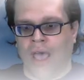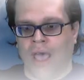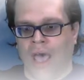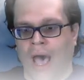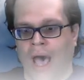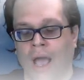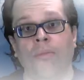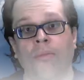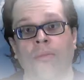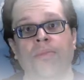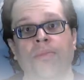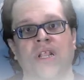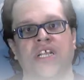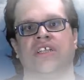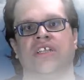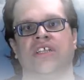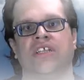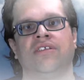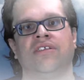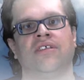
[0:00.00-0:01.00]

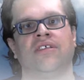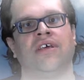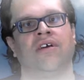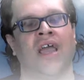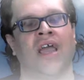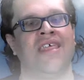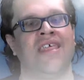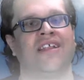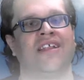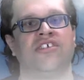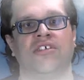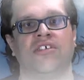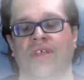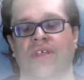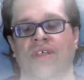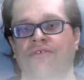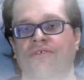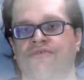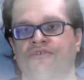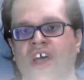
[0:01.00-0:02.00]
accomplish it. Okay, that's
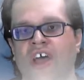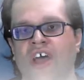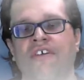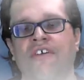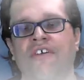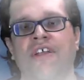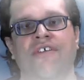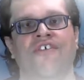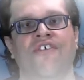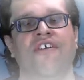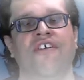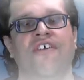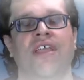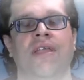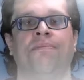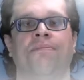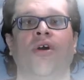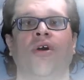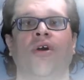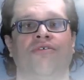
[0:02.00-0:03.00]
something very, very
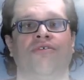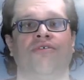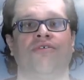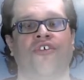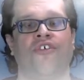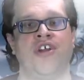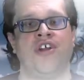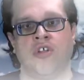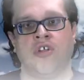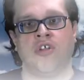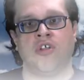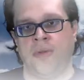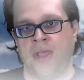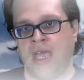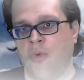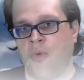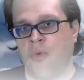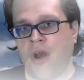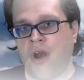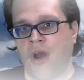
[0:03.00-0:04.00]
important for you to be
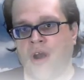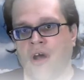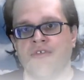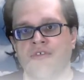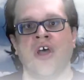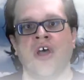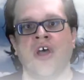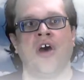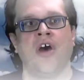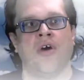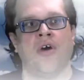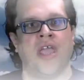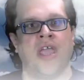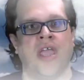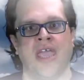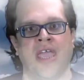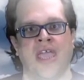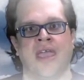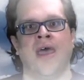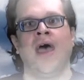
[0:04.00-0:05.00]
aware of.
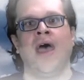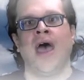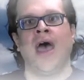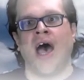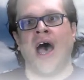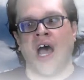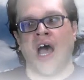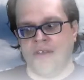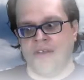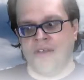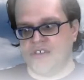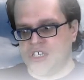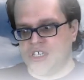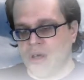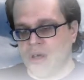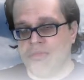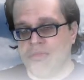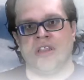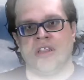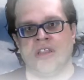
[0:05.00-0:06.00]
Okay, and if
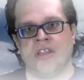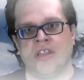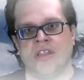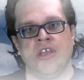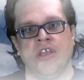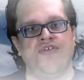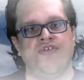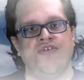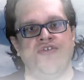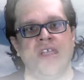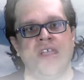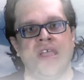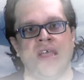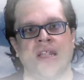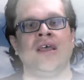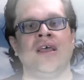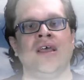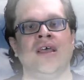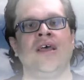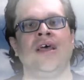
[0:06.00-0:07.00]
something you
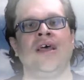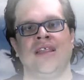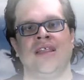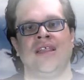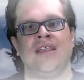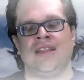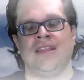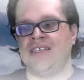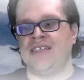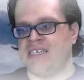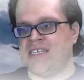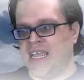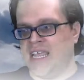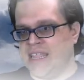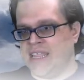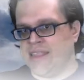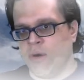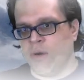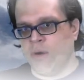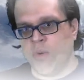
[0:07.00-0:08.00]
feel that it's
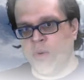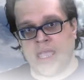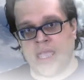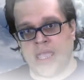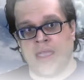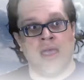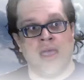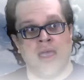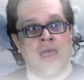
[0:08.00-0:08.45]
in the way,